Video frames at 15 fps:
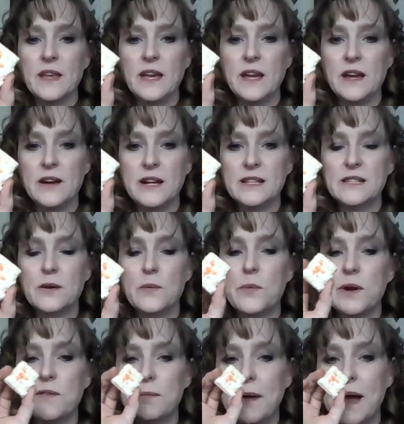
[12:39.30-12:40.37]
Here is
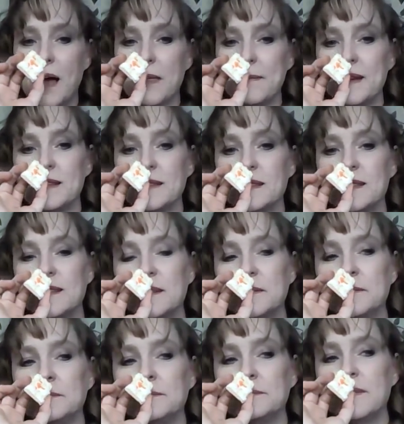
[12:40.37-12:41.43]
one of her bath melts.
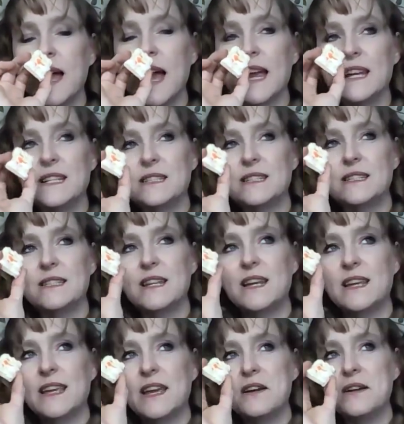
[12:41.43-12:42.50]
I could just
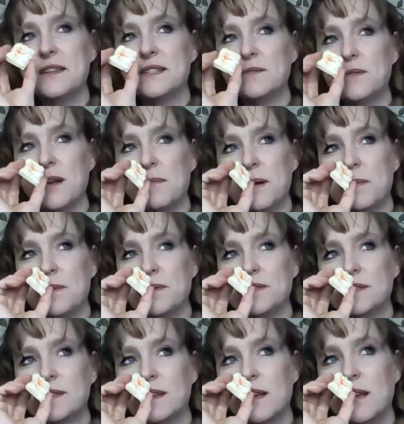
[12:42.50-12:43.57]
carry this around in my
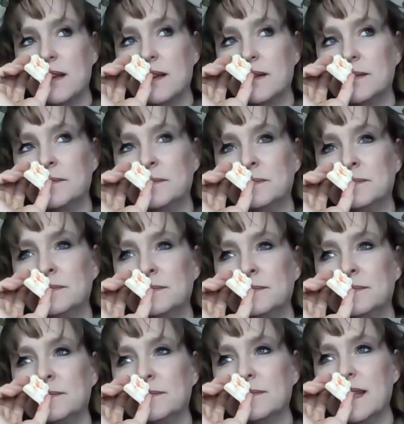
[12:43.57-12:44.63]
purse
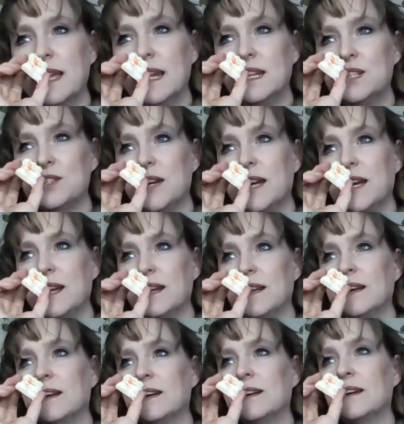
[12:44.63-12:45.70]
and enjoy it
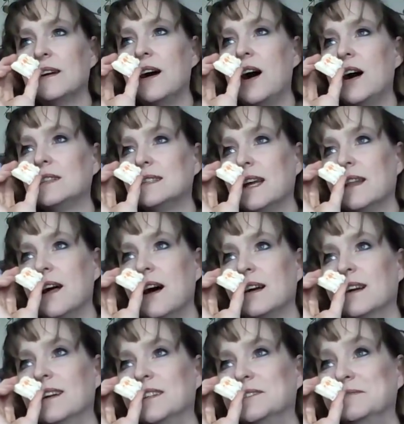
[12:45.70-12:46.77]
all day long.
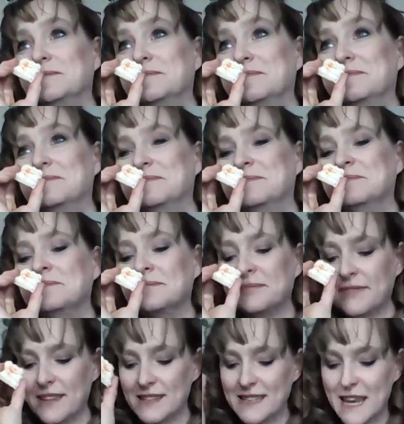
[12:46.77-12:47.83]

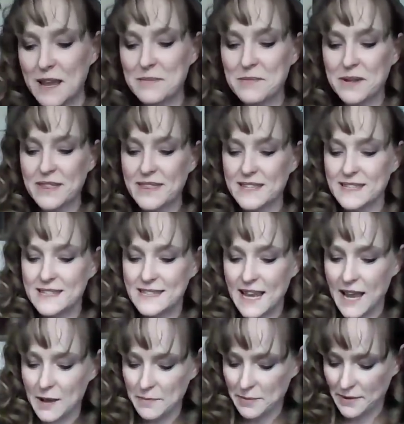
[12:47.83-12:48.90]
Same with this
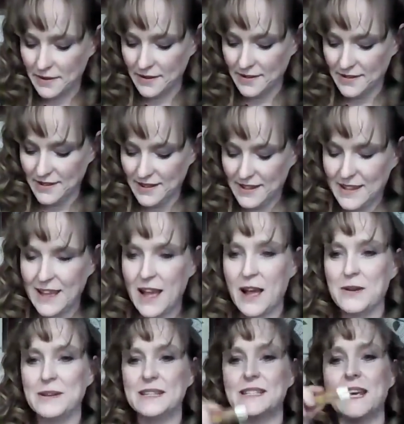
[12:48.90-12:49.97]
sample.
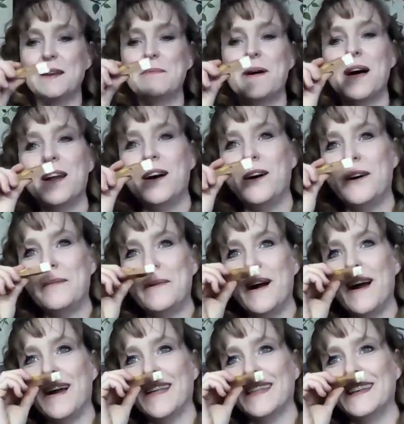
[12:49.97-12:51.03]
I wish I bought a whole
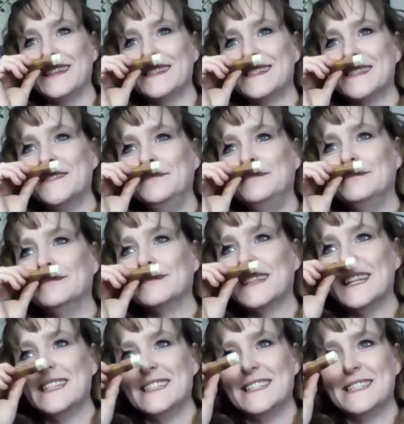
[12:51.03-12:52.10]
bar of this
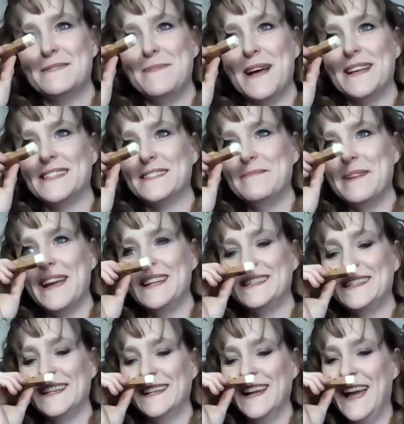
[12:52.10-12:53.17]
because it smells
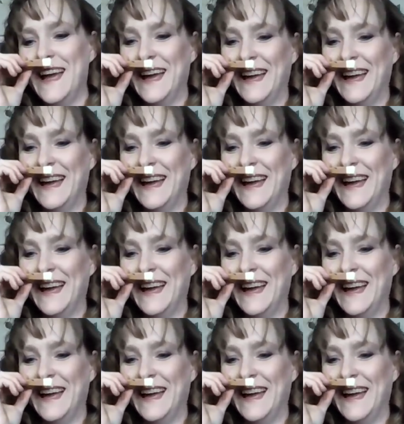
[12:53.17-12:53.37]
amazing.